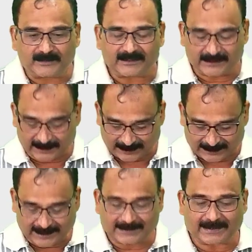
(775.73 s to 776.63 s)
this is
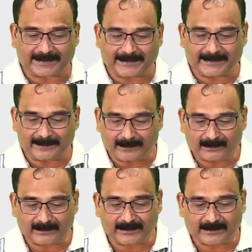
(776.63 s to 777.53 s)
that
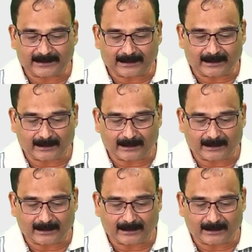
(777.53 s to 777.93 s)
again the